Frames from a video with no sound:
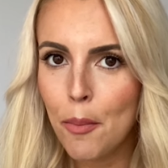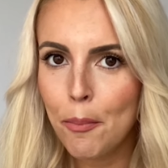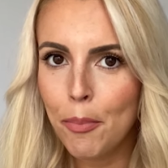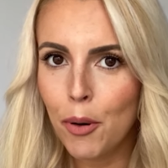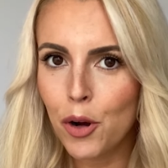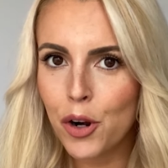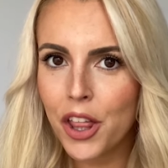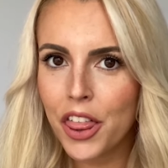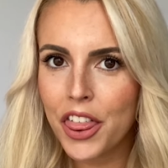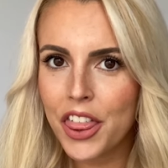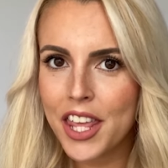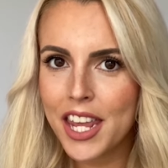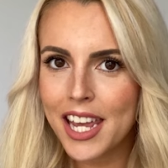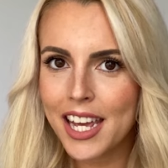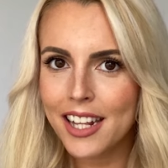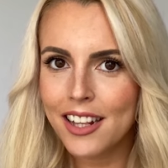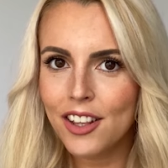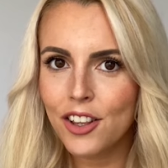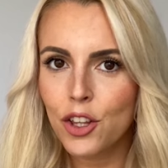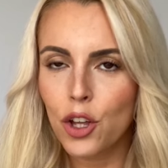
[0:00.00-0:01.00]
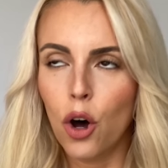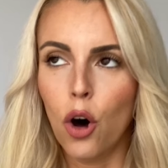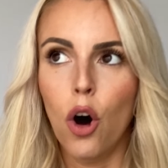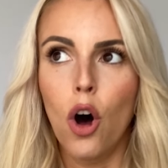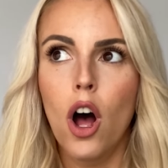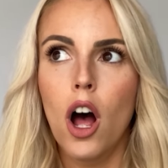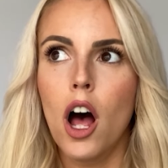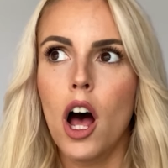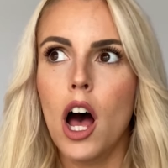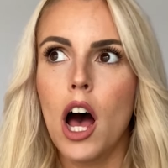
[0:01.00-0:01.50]
Por
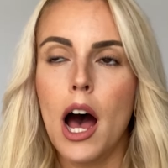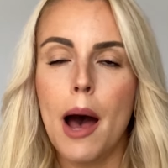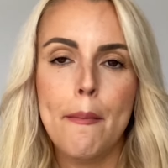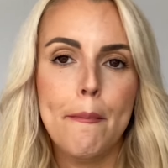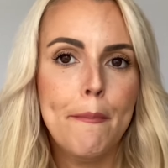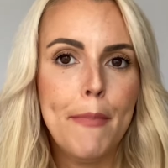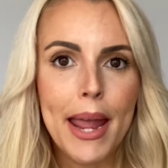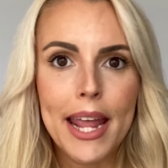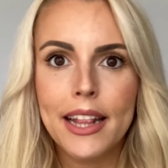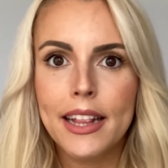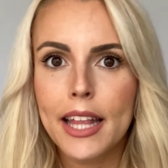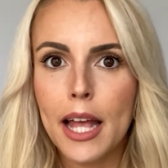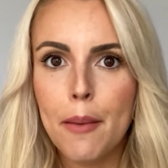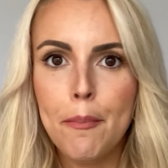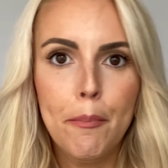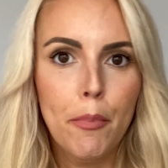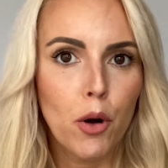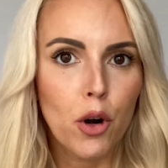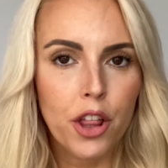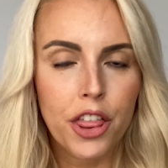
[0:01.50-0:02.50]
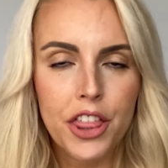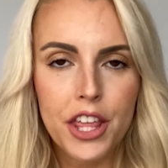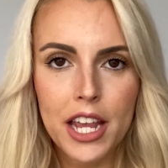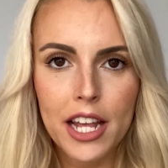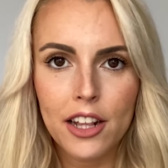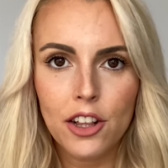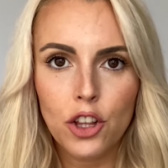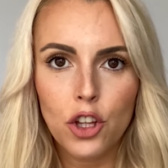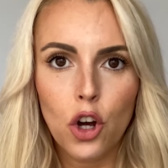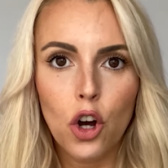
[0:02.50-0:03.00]
ciento.
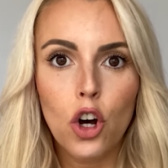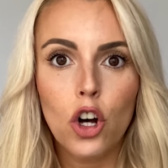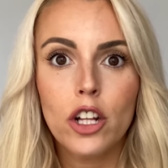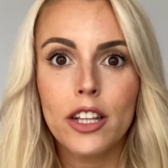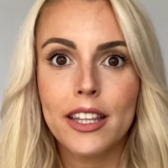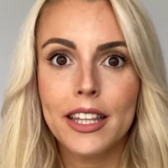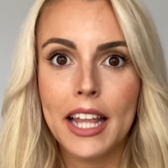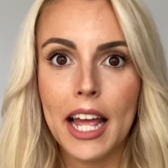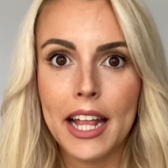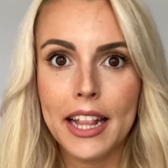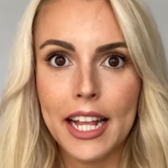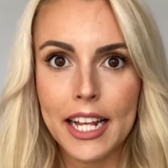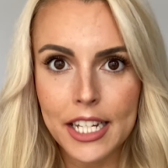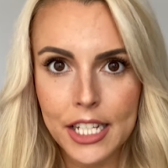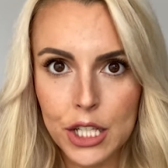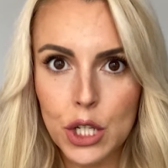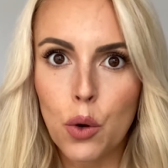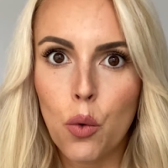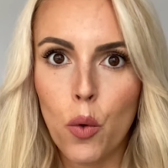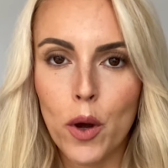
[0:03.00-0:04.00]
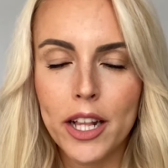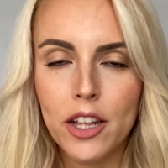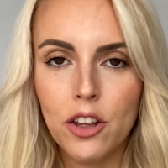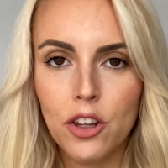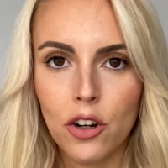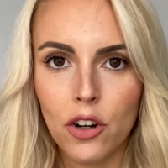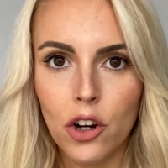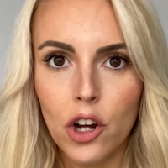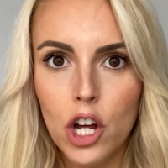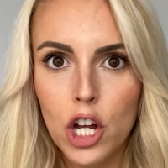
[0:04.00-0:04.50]
20% de
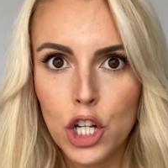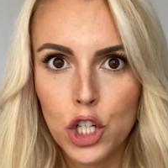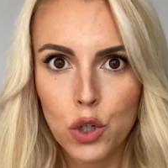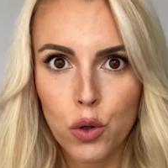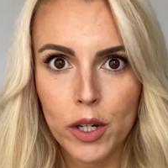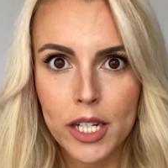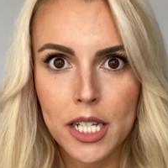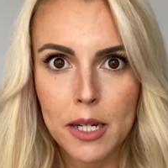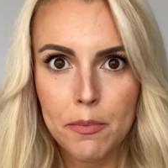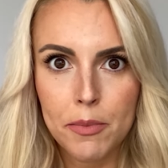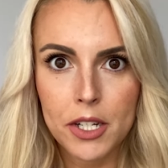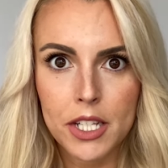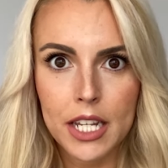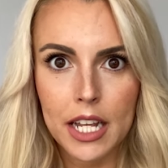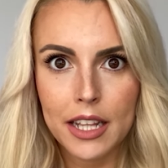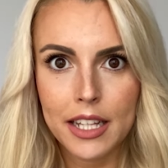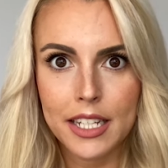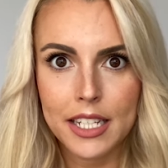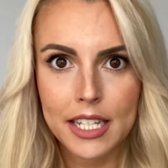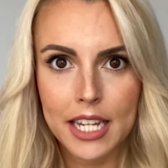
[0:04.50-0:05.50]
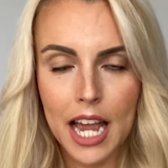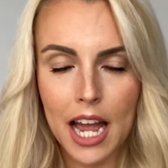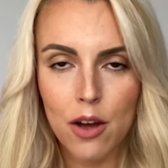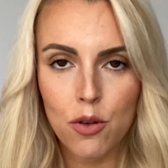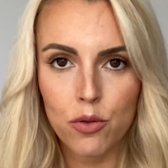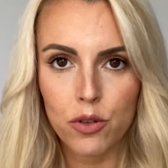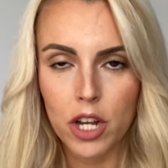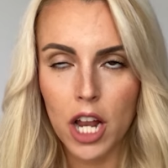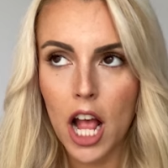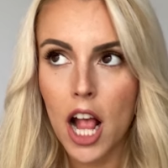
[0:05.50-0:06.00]
descuento. 20%
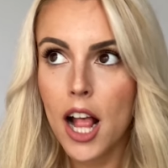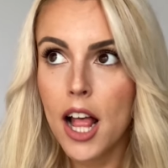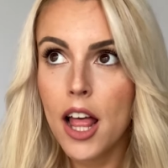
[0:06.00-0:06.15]
discount.